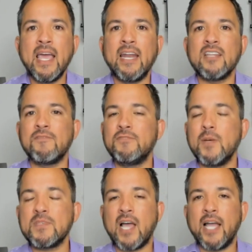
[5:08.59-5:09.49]
And on the
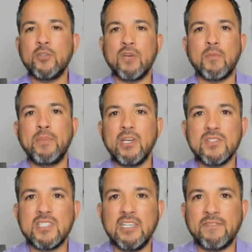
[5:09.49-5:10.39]
flip side, you have a
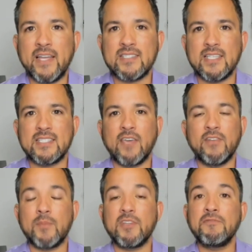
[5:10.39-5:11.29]
Bills defense that's
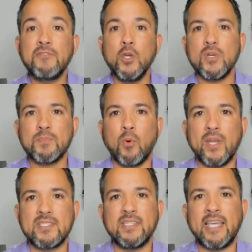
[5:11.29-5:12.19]
given up the fewest
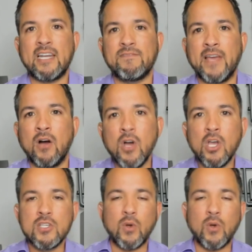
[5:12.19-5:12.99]
points in the N F L.